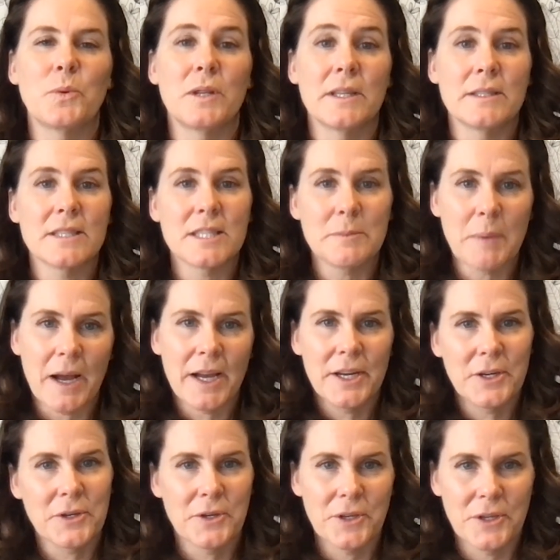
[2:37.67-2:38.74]
will
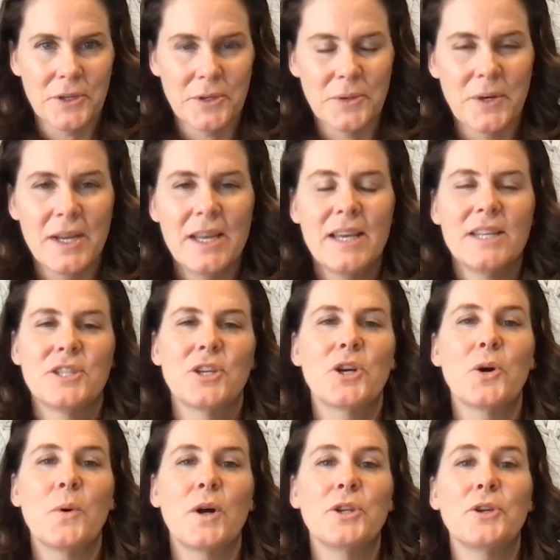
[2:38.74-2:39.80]
inspire you to
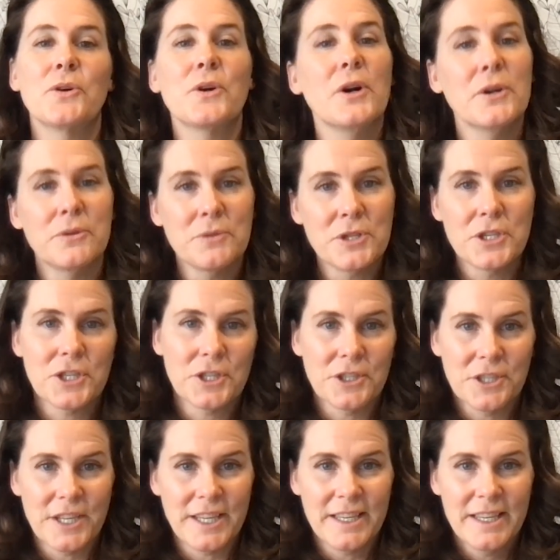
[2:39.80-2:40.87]
go on your own
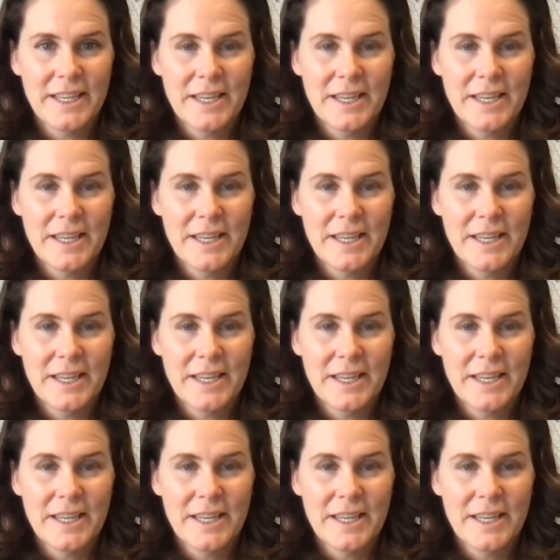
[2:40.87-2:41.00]
journey,